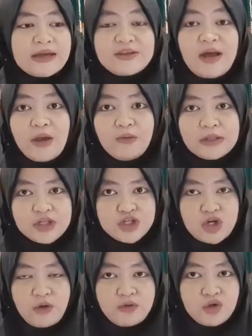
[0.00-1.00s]
so I will
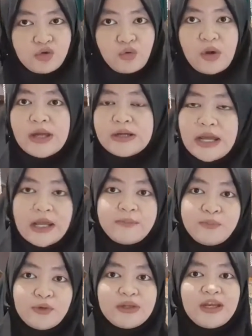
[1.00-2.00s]
show you the
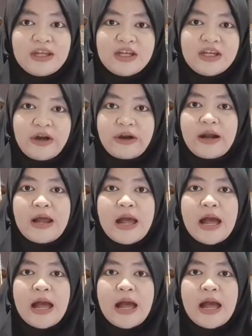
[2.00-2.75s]
input in here.